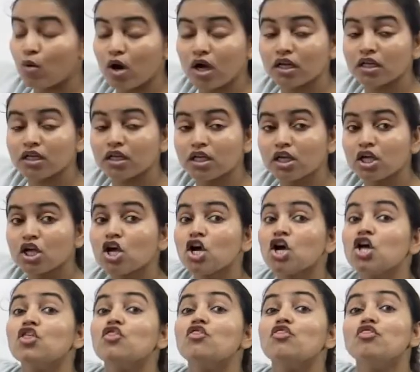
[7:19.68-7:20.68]
one?
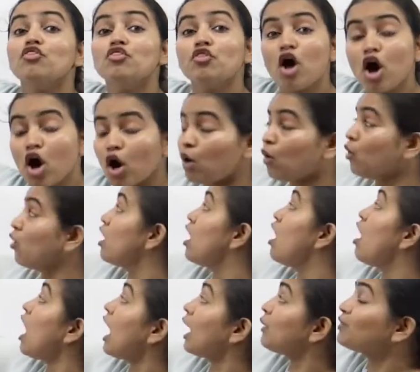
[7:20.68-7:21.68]
No,
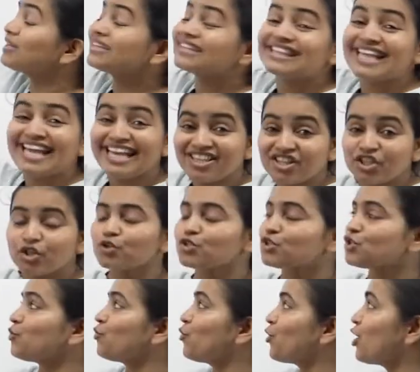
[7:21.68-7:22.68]
I will then
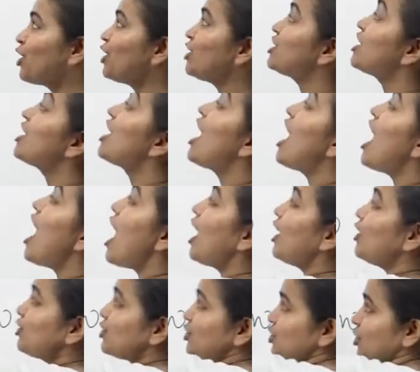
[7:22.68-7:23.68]
use the word
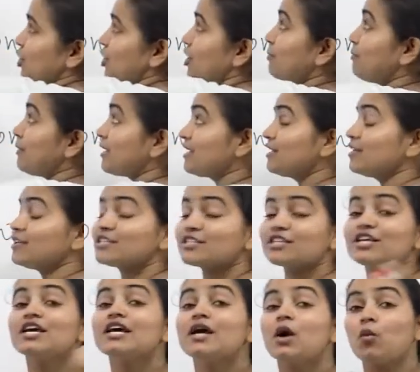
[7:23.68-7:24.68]
under,
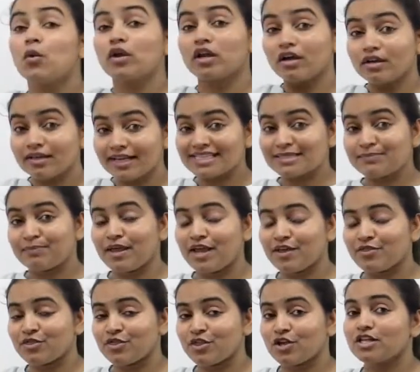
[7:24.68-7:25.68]
because when I
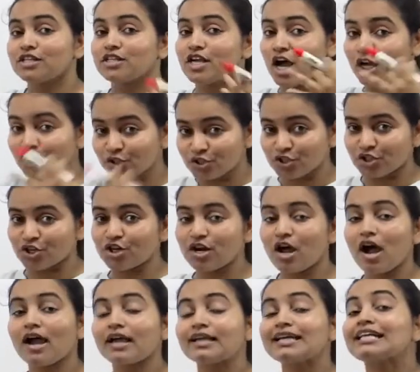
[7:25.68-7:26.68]
explain
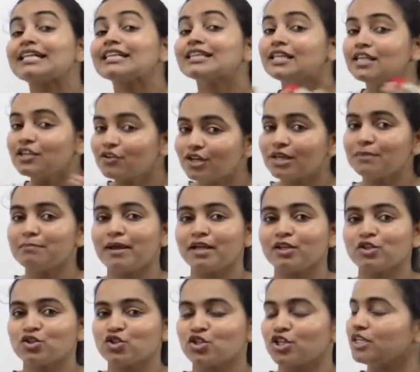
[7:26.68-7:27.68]
under, I clearly
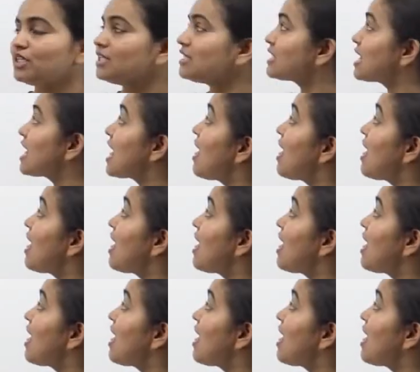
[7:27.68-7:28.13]
mentioned